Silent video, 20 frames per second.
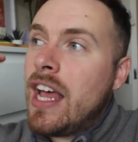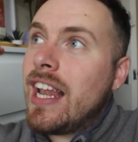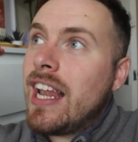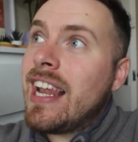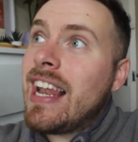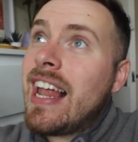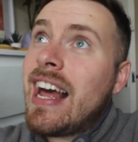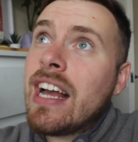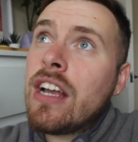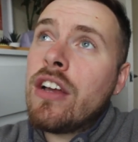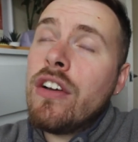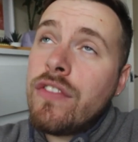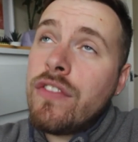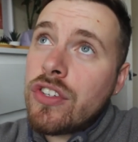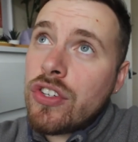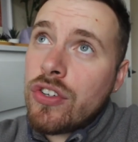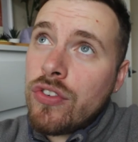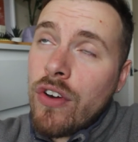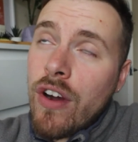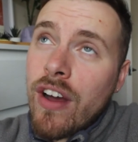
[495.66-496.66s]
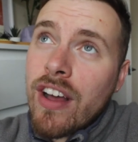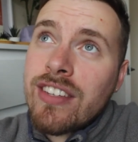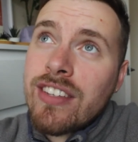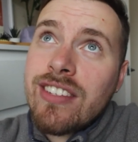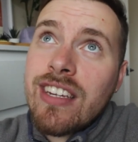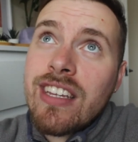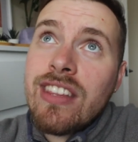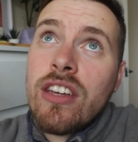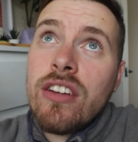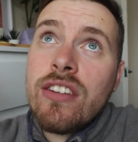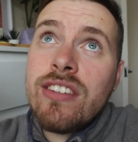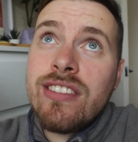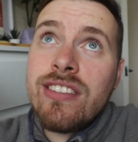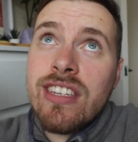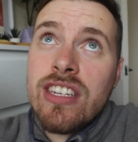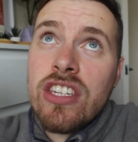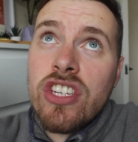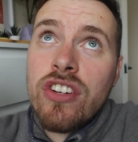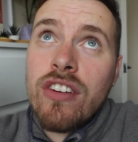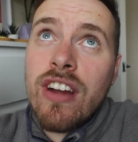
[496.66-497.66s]
lack of trust in those
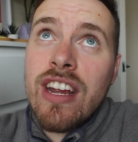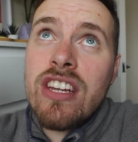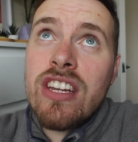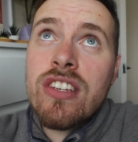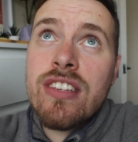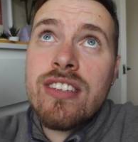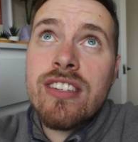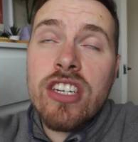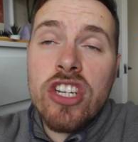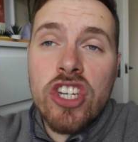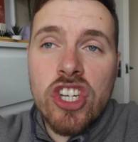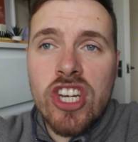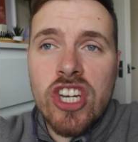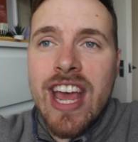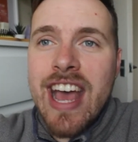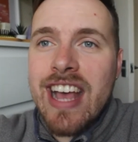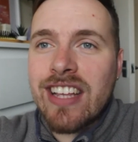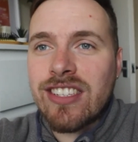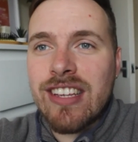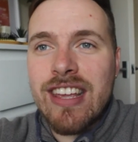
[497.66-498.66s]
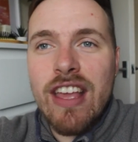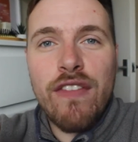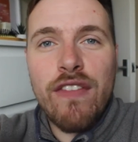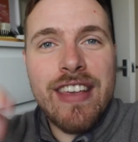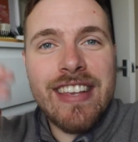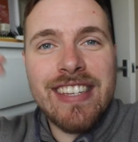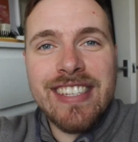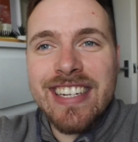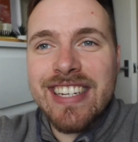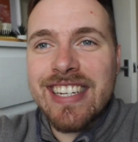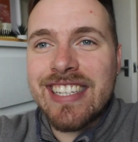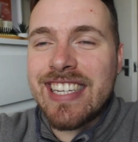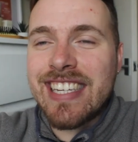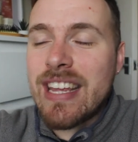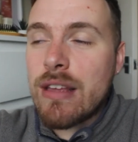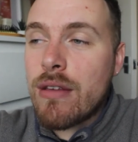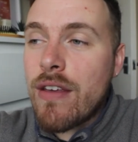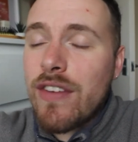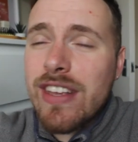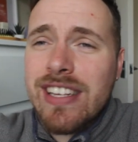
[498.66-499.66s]
situations to share. So if he's in a
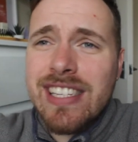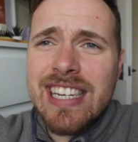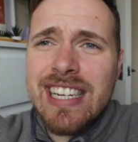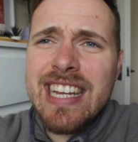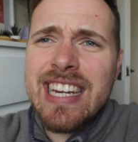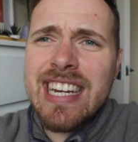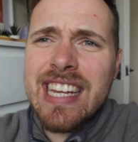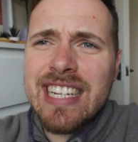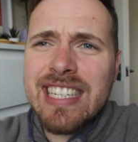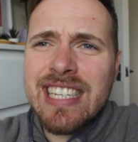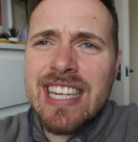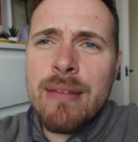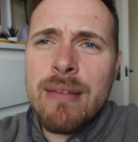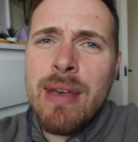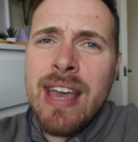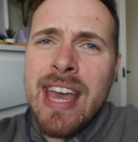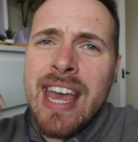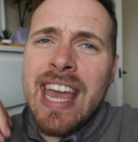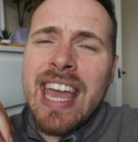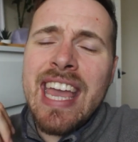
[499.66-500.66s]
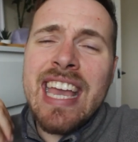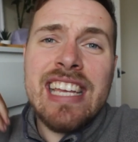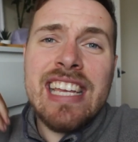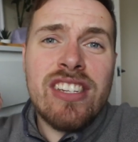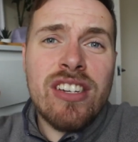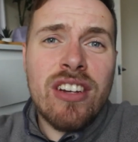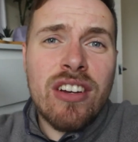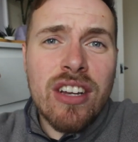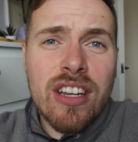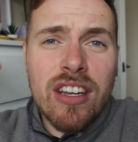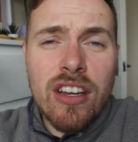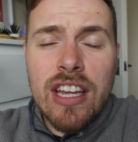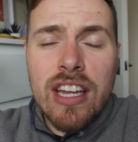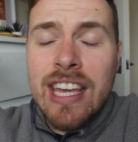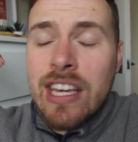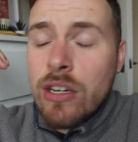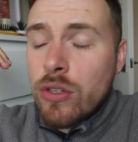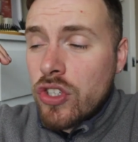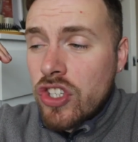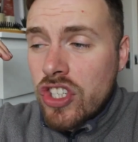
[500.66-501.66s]
team, if he's leading a team, he
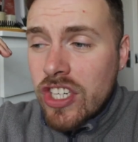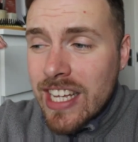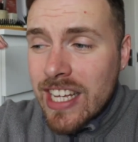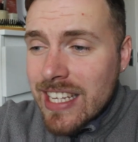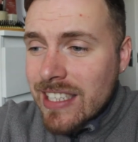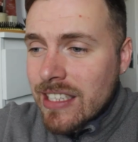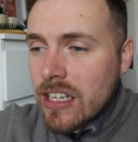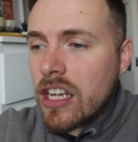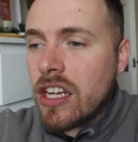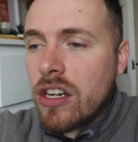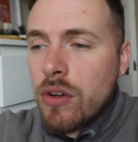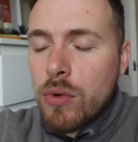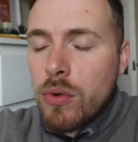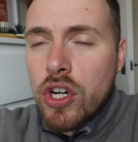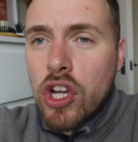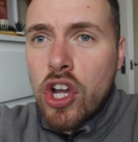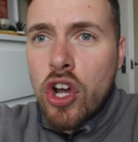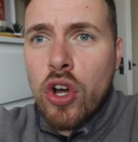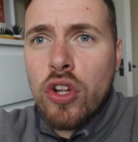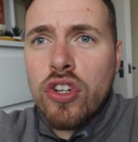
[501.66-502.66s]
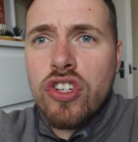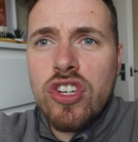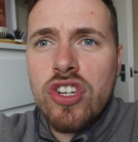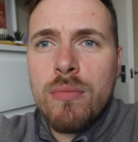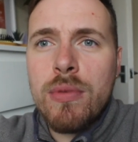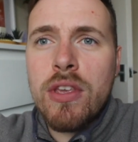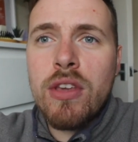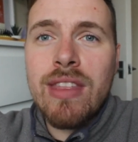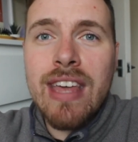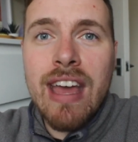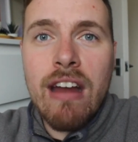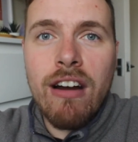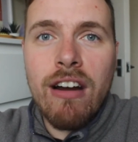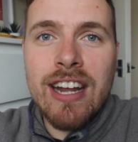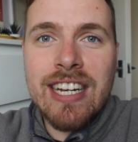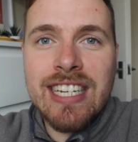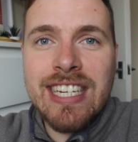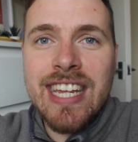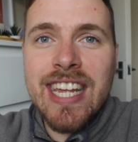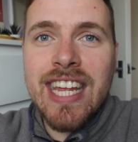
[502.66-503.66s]
or she isn't going to want to contribute their
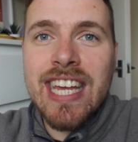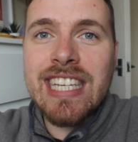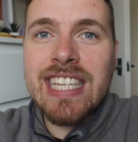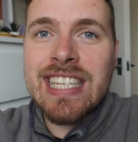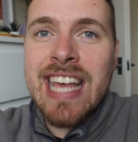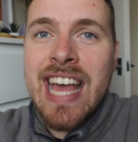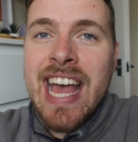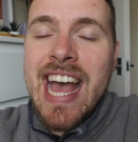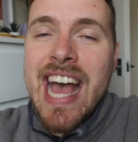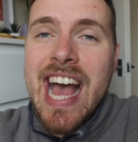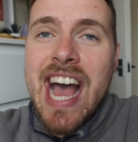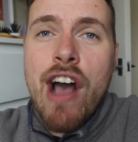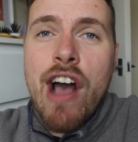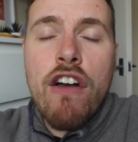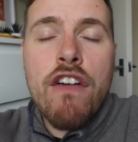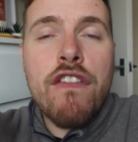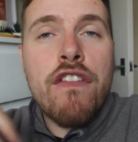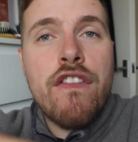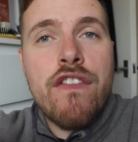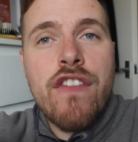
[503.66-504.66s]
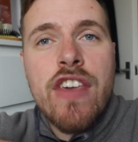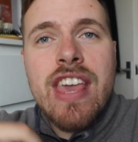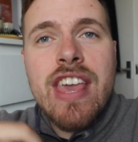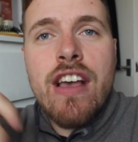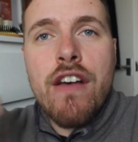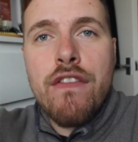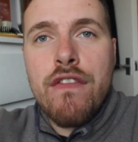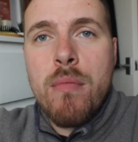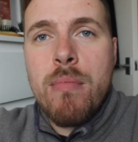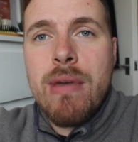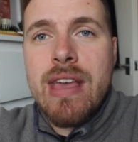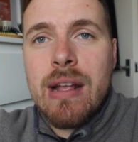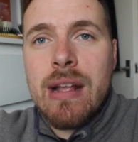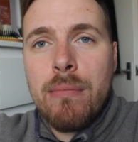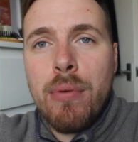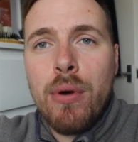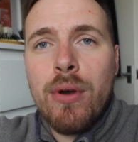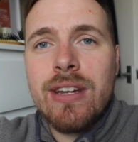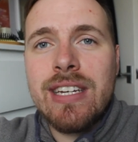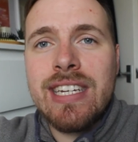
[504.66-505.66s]
ideas out of fear for being
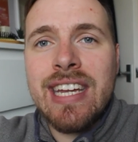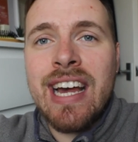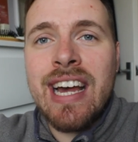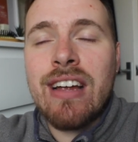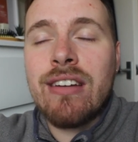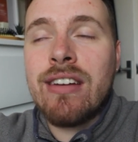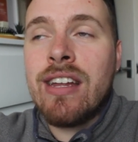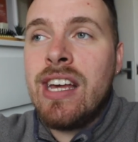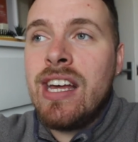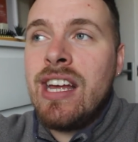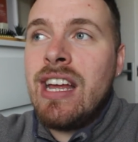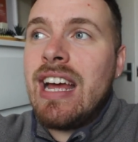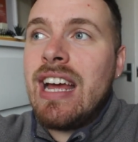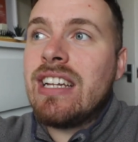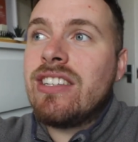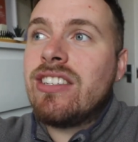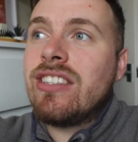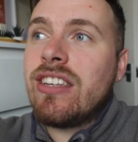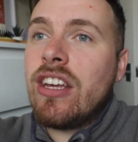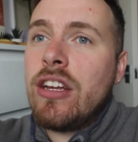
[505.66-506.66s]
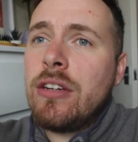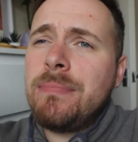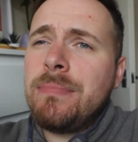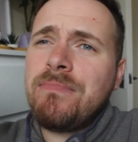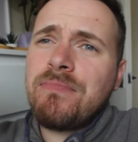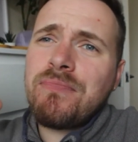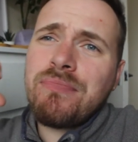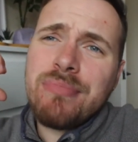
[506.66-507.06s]
put down. And so